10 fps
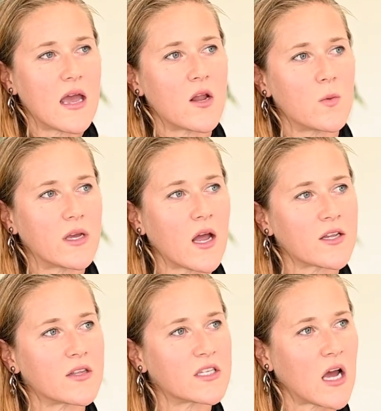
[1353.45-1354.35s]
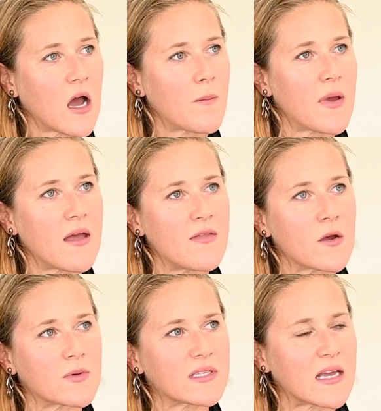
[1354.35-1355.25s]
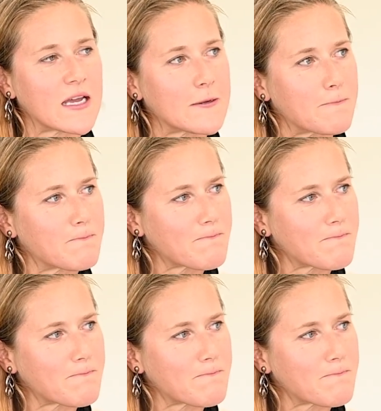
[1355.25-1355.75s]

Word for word: And we got to the top and there was like